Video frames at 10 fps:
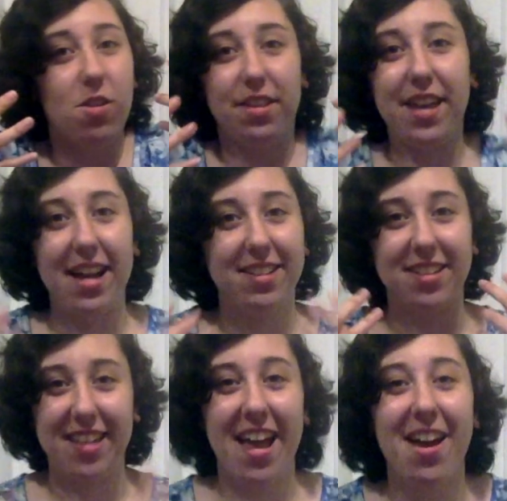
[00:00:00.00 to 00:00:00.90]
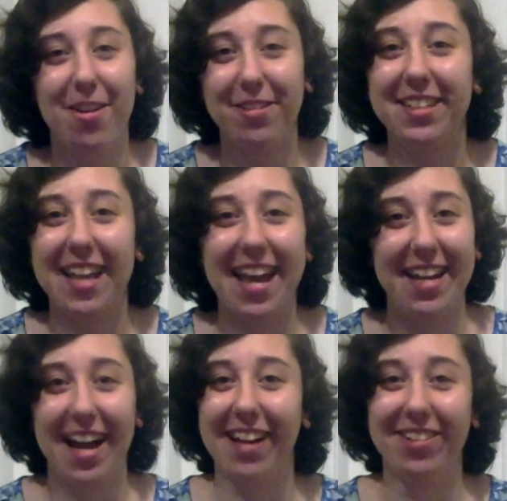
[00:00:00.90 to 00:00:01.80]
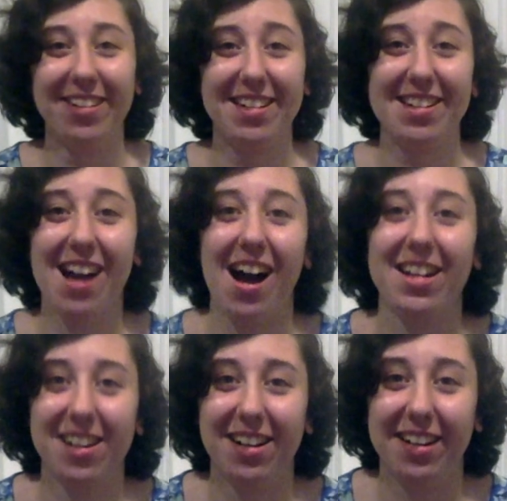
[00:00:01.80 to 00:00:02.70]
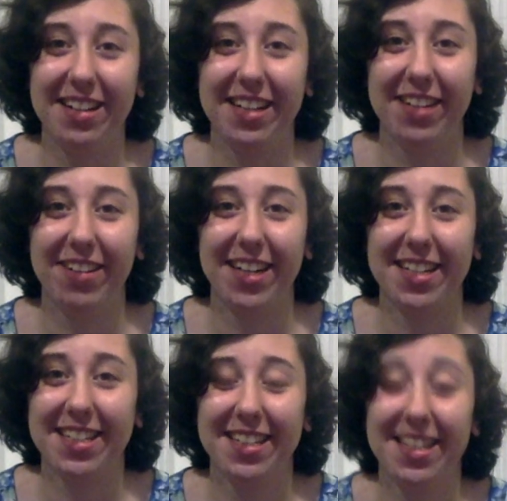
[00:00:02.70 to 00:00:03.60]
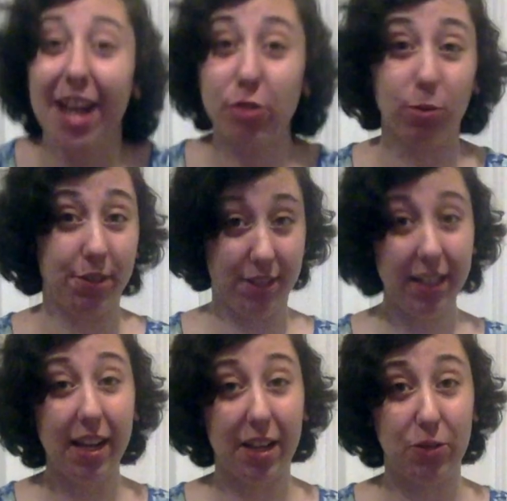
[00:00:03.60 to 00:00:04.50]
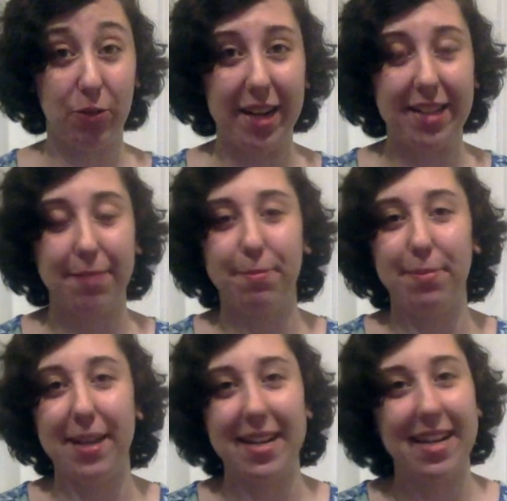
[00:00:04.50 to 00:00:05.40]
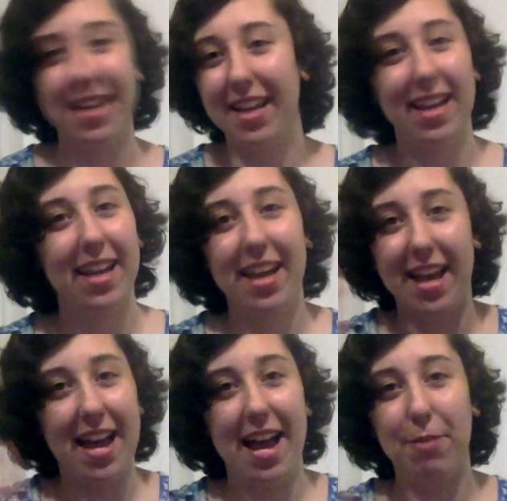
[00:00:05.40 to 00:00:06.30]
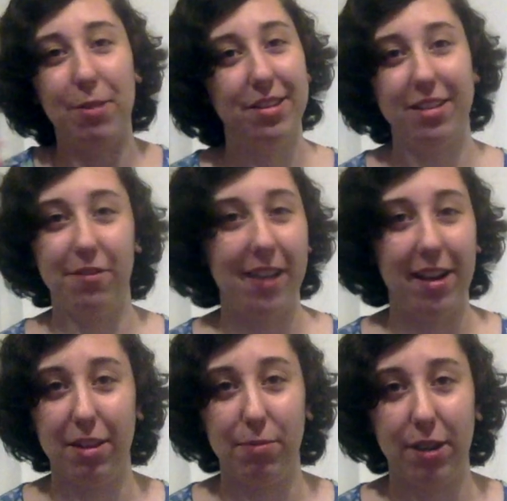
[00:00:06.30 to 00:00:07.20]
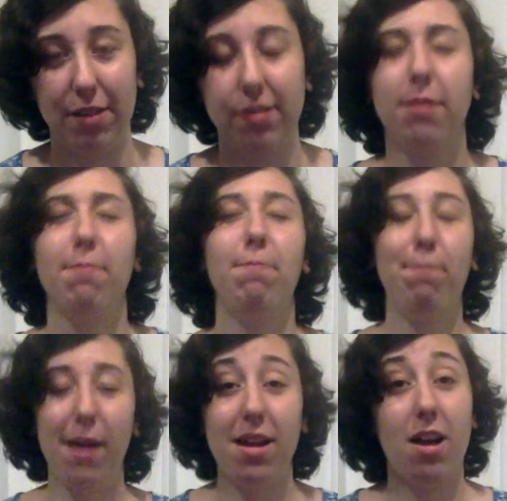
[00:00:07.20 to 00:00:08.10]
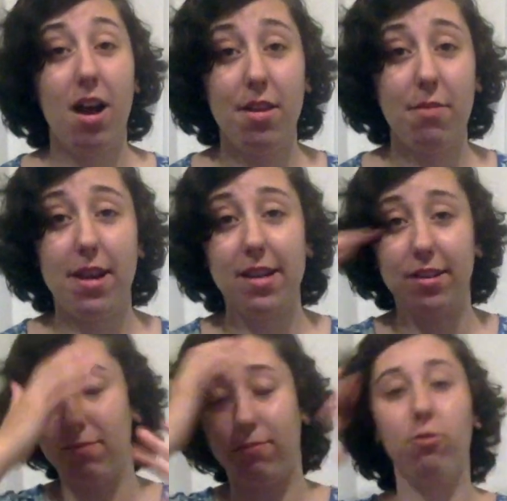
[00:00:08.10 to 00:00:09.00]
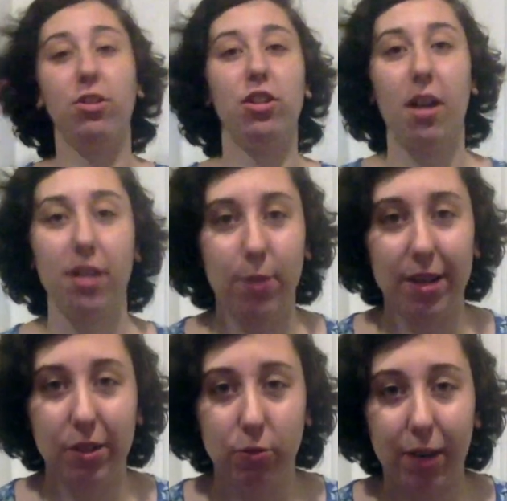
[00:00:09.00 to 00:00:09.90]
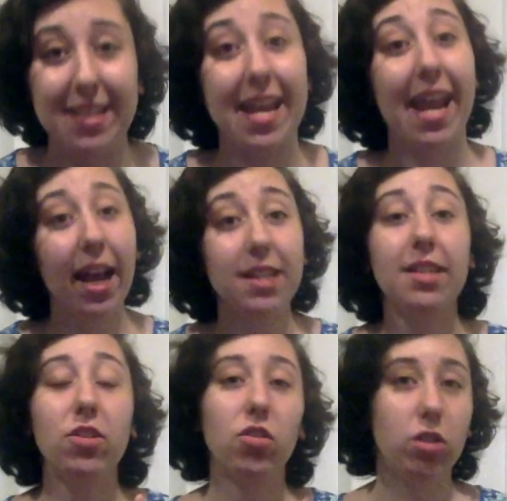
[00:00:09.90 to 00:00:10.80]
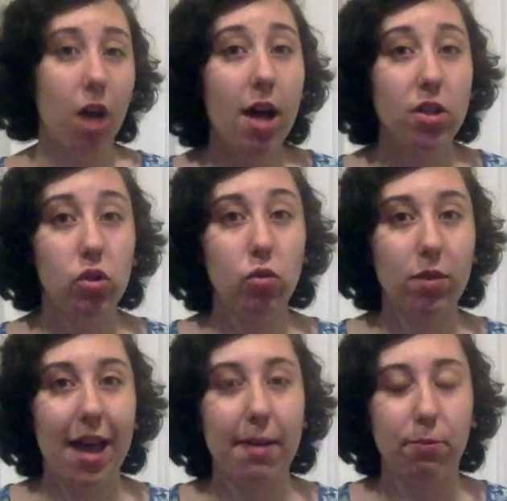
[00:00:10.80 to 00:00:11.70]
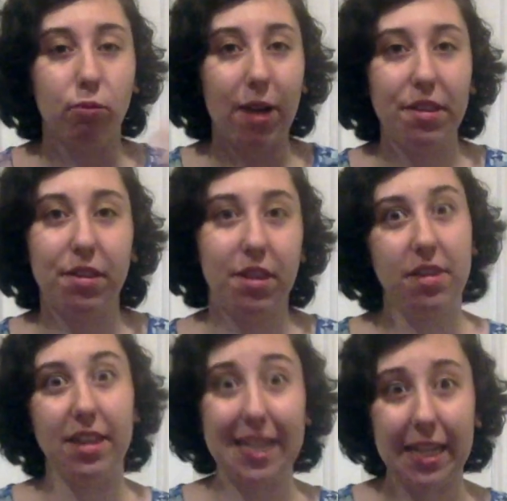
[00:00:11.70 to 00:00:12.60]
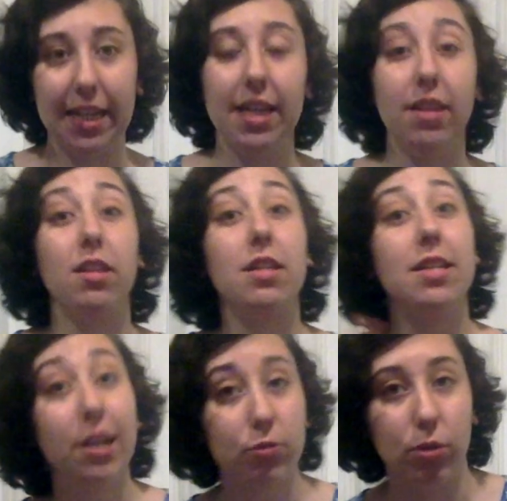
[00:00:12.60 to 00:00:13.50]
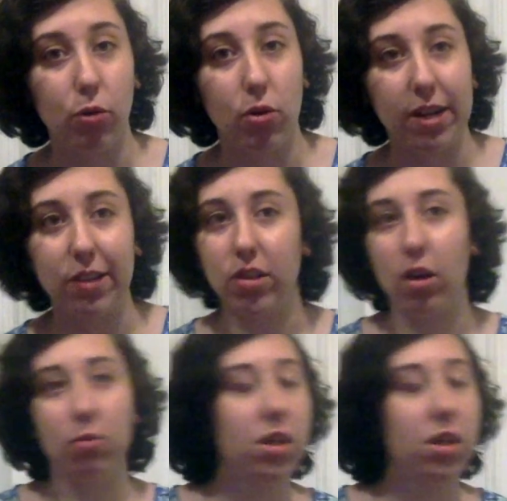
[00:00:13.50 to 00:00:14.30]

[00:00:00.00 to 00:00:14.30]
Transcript: that sound, and I could not unhear it. The actual singing is great, but I wasn't a fan of the breaths. But otherwise, Christian Dante White is great, and he does not do that breath thingy in the next recording, so,